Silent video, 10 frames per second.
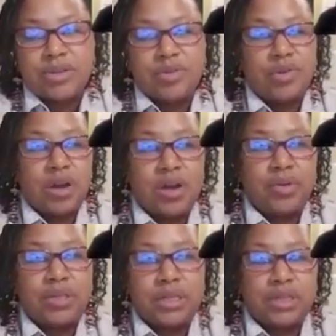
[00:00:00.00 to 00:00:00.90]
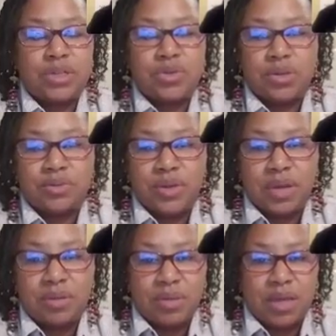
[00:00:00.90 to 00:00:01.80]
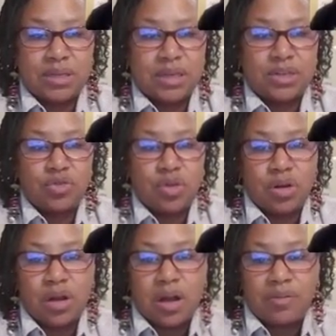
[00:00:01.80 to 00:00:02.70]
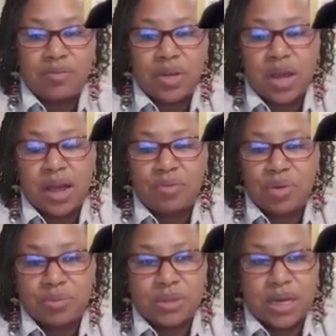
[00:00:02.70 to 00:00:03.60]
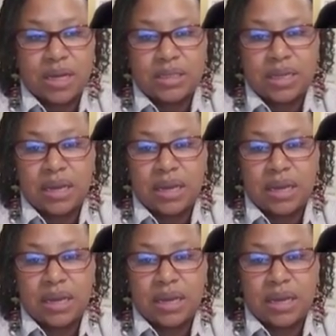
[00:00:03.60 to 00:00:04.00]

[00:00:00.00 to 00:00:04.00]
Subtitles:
you can always send it to us via message or via our websites,